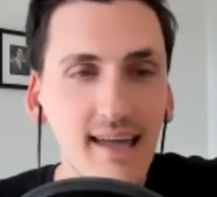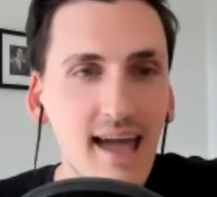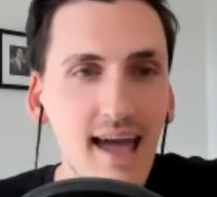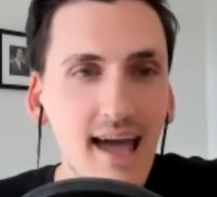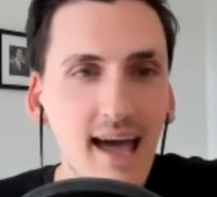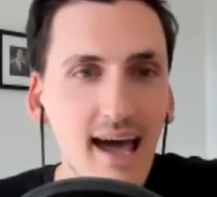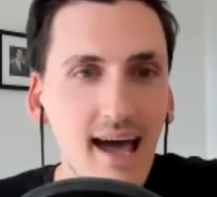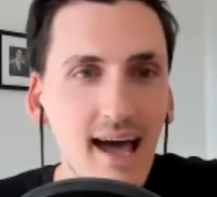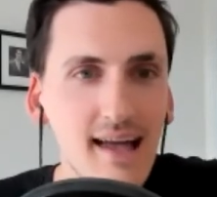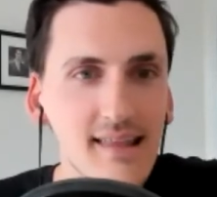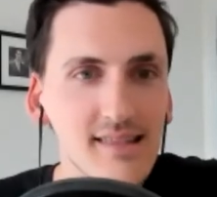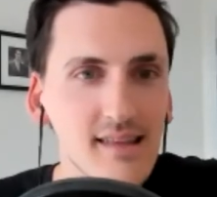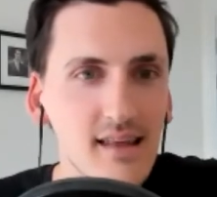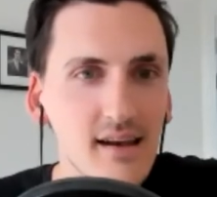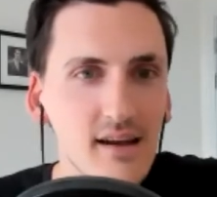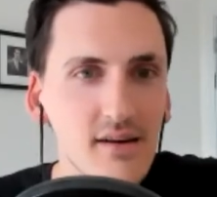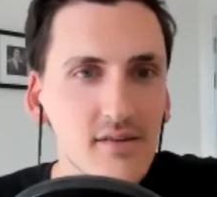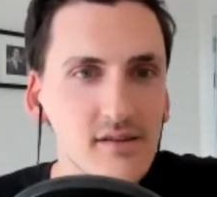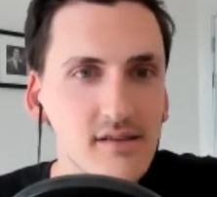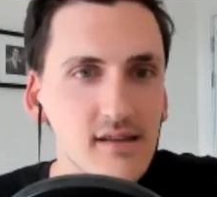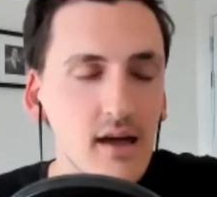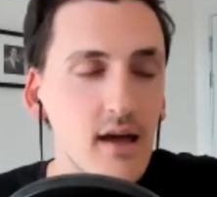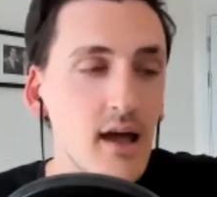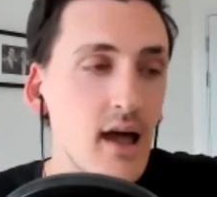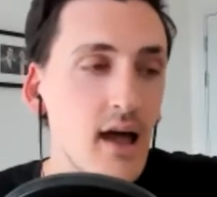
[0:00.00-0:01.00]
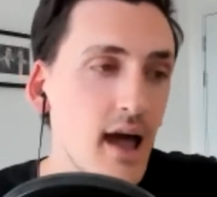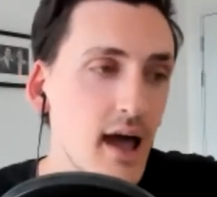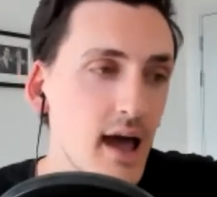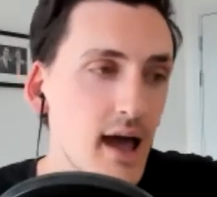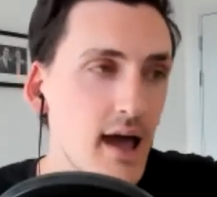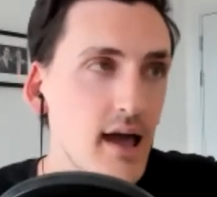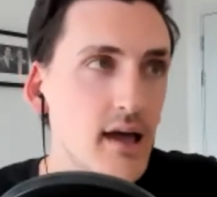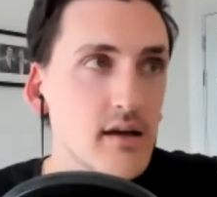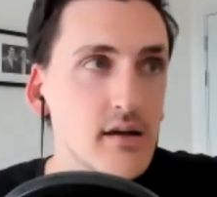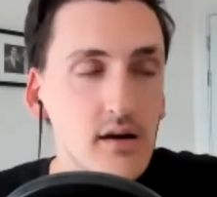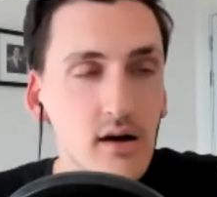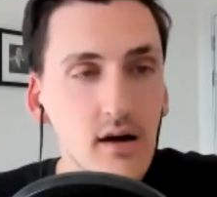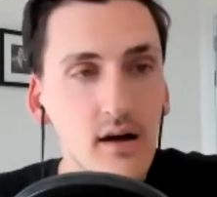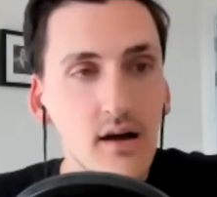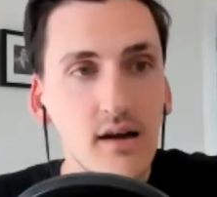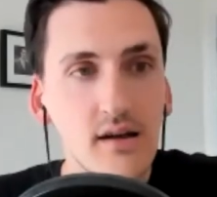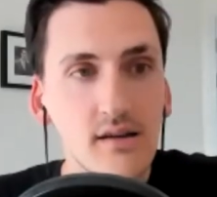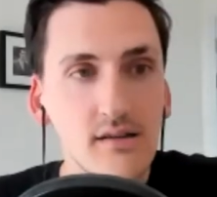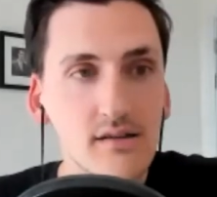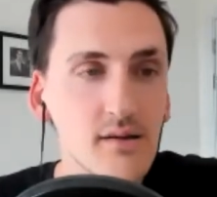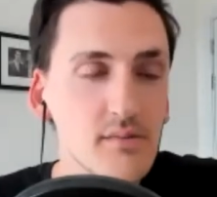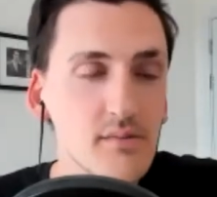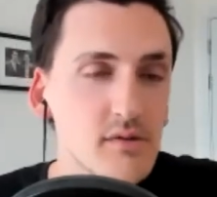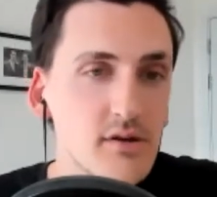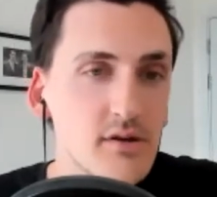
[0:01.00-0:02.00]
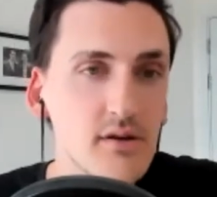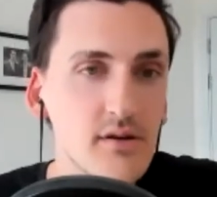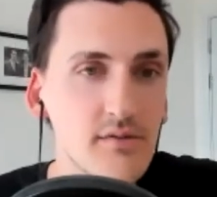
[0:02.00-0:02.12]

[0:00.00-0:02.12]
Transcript: hand, and I was like, hey guys, I'm doing a